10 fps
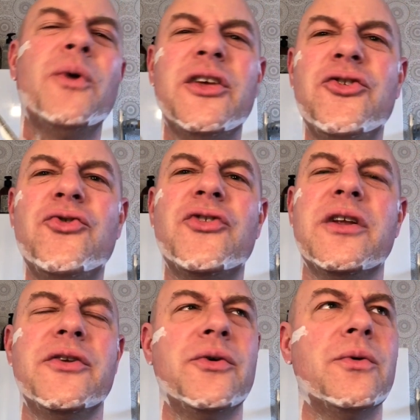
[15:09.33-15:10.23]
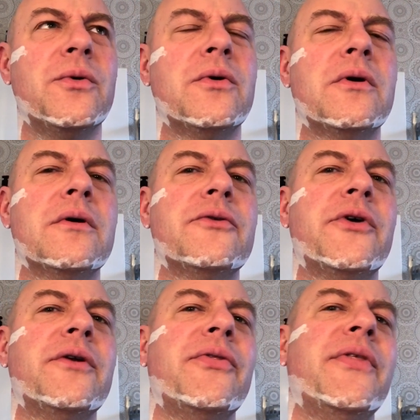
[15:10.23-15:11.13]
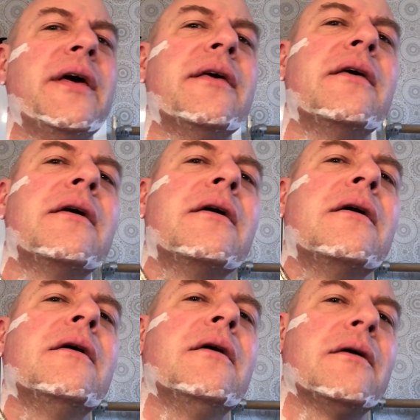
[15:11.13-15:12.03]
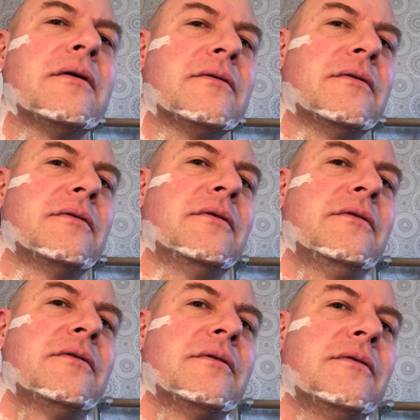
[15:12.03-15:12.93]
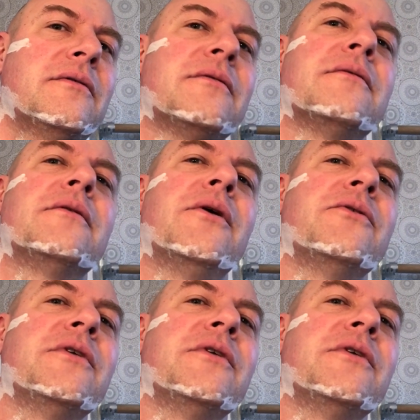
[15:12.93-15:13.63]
I usually do? I'm trying to think. Because this is goes